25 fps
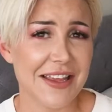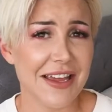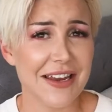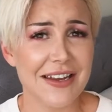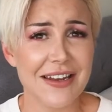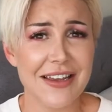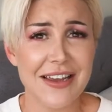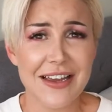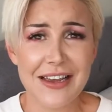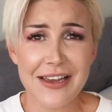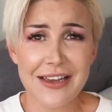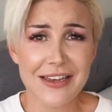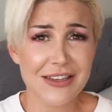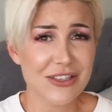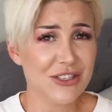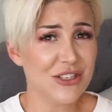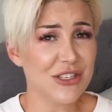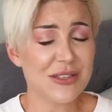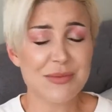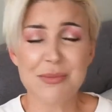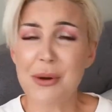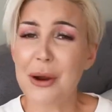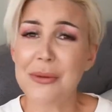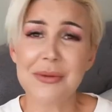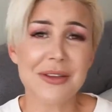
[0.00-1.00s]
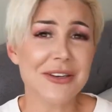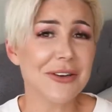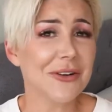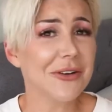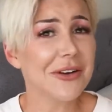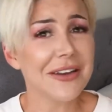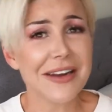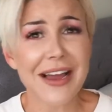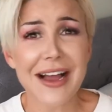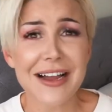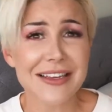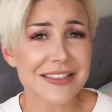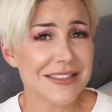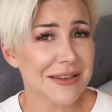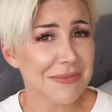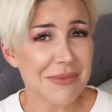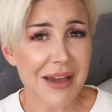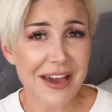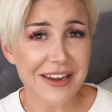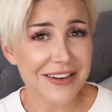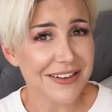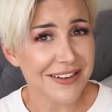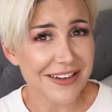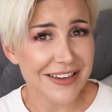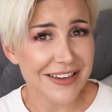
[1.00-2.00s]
then she's probably not going to ask about it